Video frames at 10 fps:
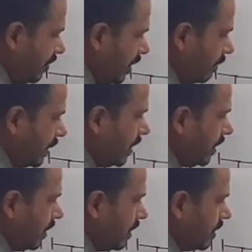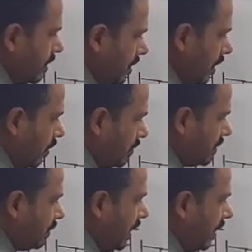be, now after
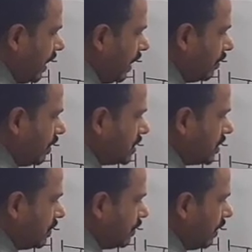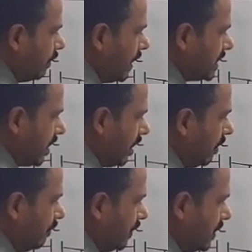being calculation, 1 plus
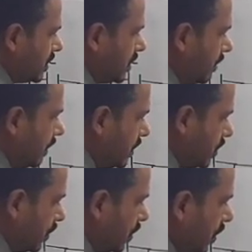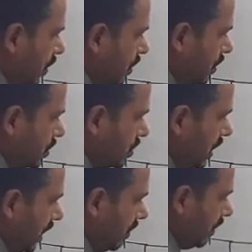half is 3 by 2. So that
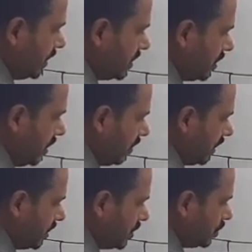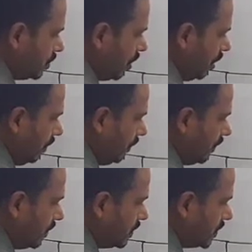will be 3 by 2 of
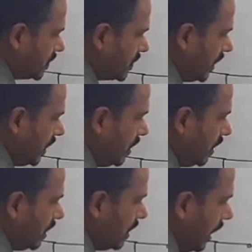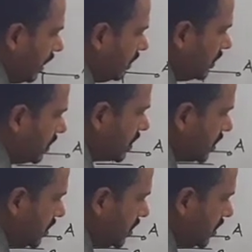C, and this is your